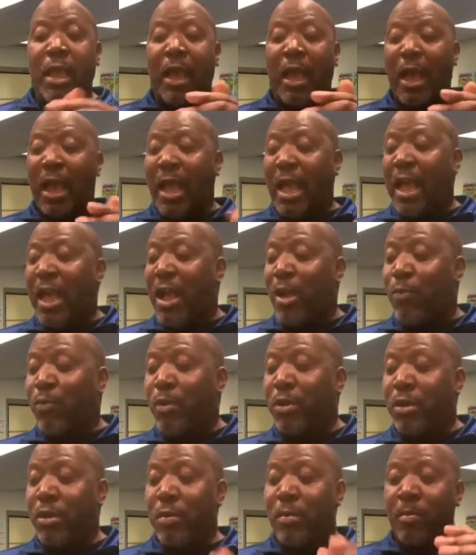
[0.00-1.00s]
I
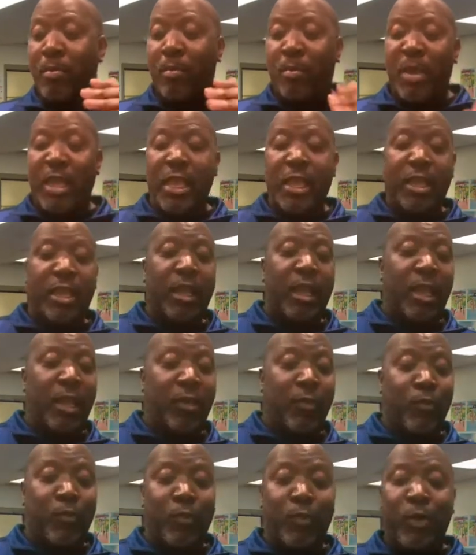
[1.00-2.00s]
will make a
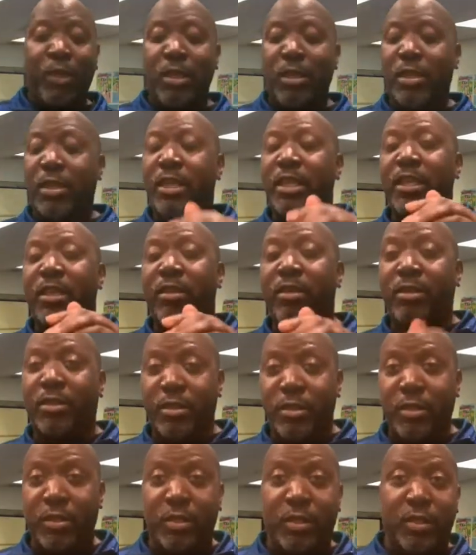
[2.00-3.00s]
really
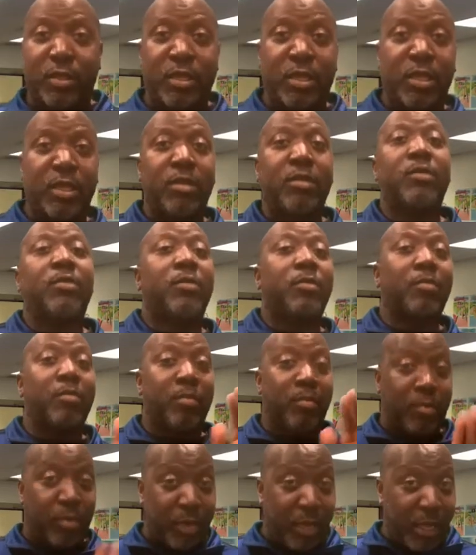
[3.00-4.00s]
good
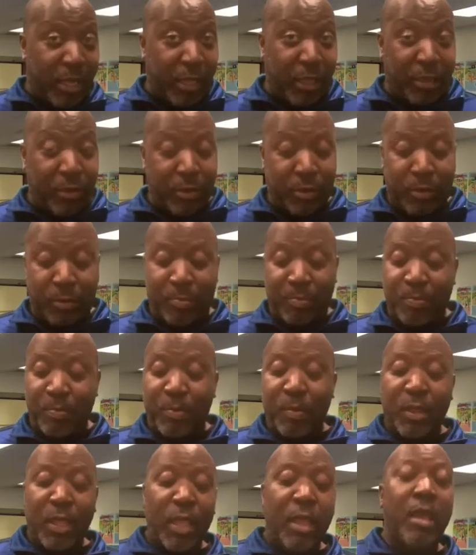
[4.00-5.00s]
blank.
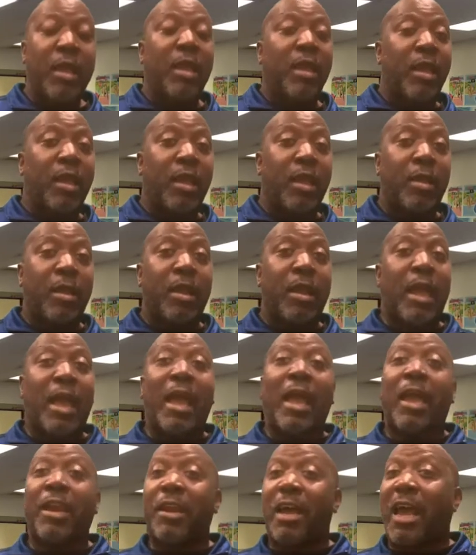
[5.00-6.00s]

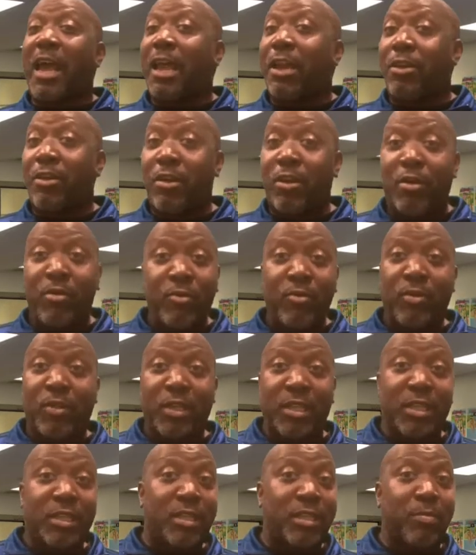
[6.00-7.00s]
And I know
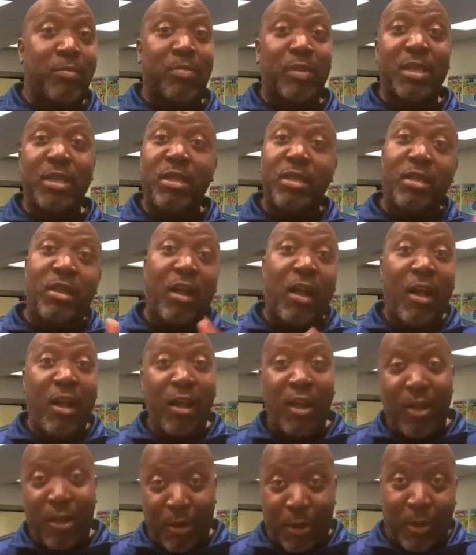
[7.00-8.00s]
this
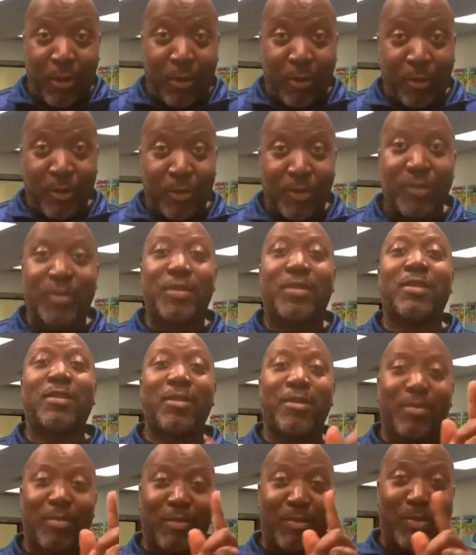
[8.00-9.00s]
because
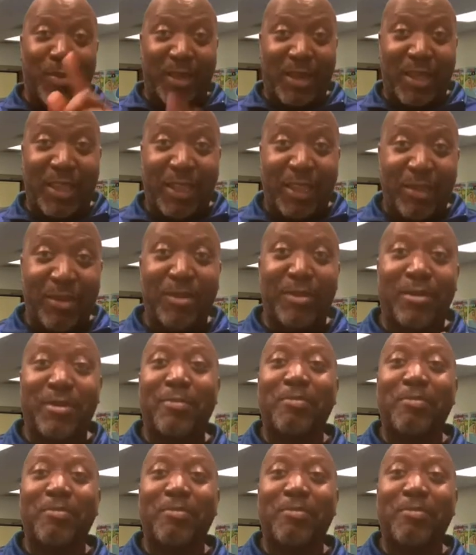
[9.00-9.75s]
blank."